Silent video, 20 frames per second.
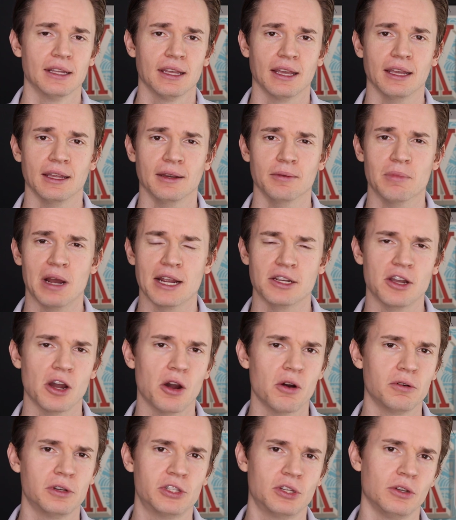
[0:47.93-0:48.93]
And my
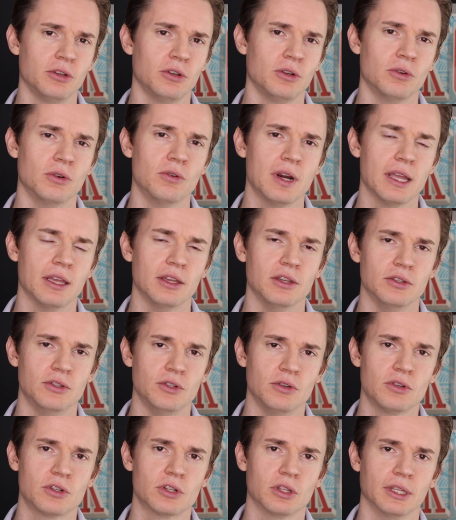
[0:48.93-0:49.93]
go-to
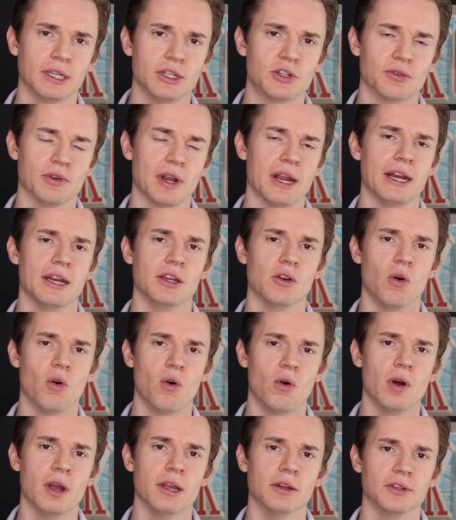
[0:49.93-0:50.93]
is usually trading
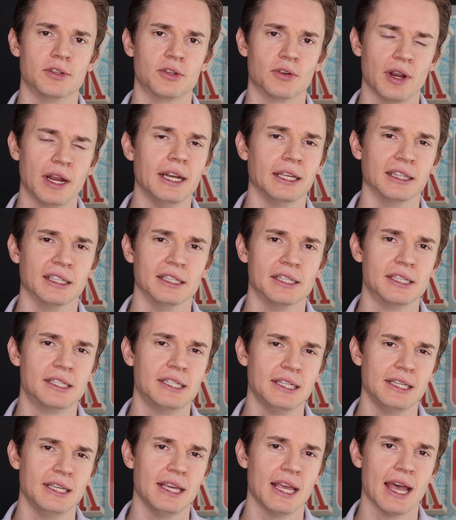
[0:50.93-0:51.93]
oil, trading the
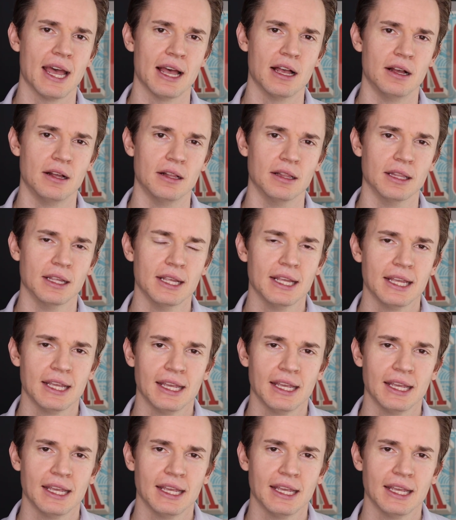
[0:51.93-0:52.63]
CL.